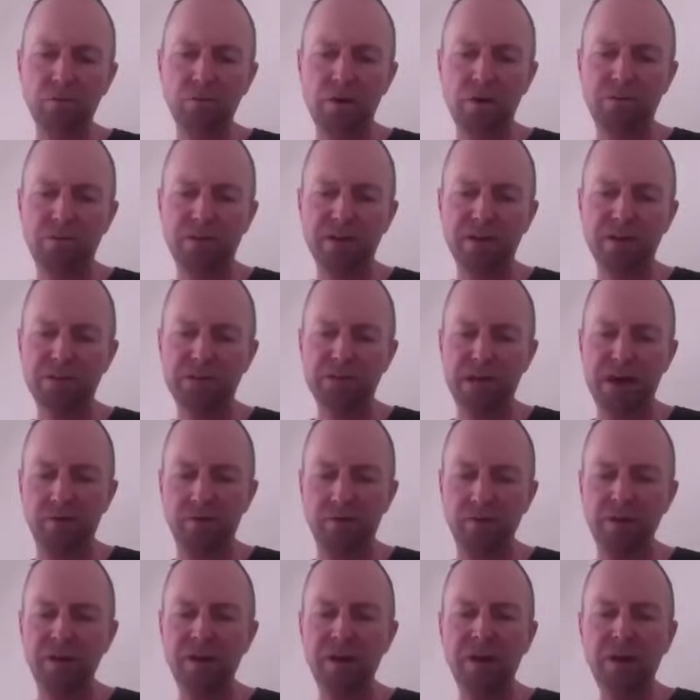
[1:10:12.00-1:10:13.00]
well, thanks,
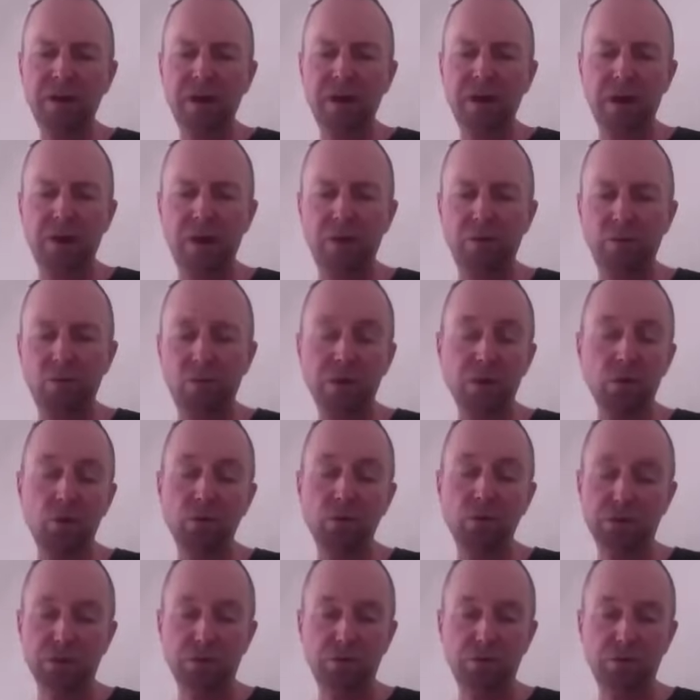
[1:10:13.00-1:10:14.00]
Karen. We all
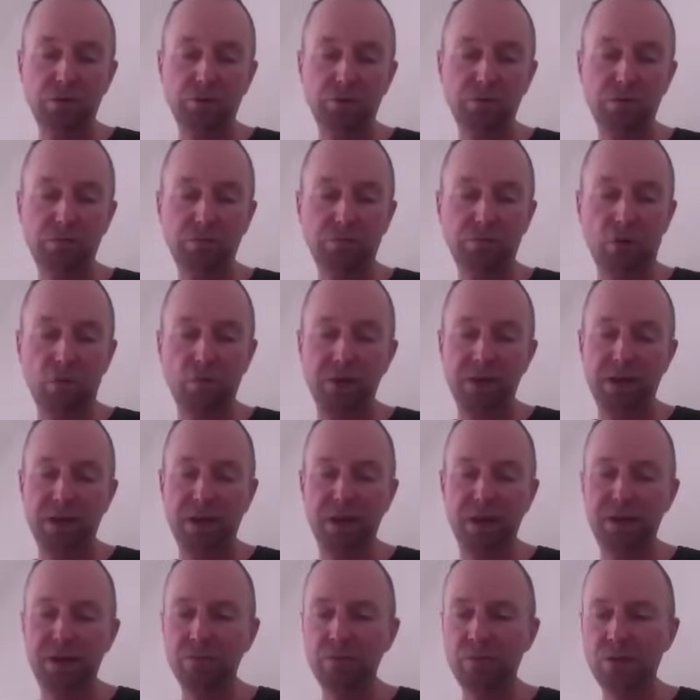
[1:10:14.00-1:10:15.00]
do what we can.